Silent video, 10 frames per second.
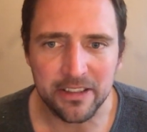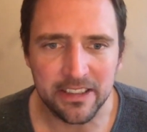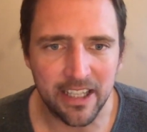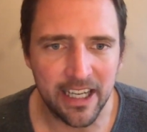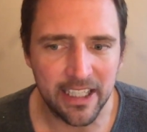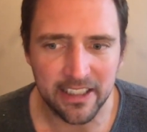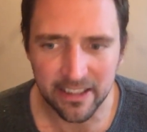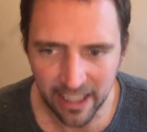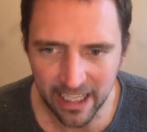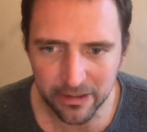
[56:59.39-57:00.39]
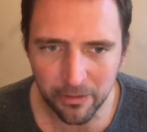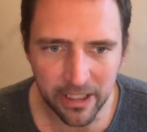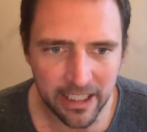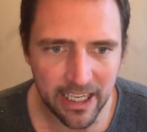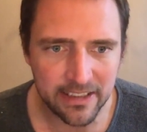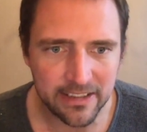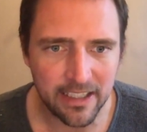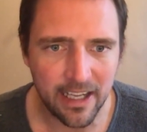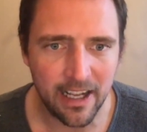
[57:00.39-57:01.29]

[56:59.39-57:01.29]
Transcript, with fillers: He's like, that's what it is.